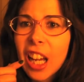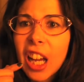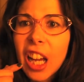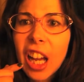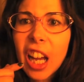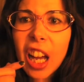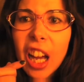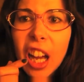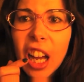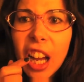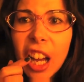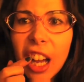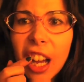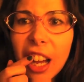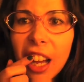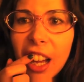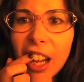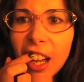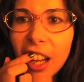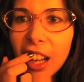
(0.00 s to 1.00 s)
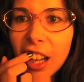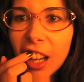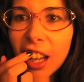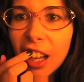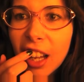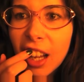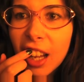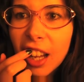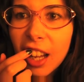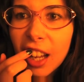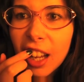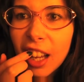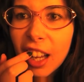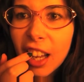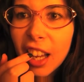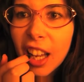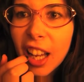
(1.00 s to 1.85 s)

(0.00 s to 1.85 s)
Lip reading: Nothing is said.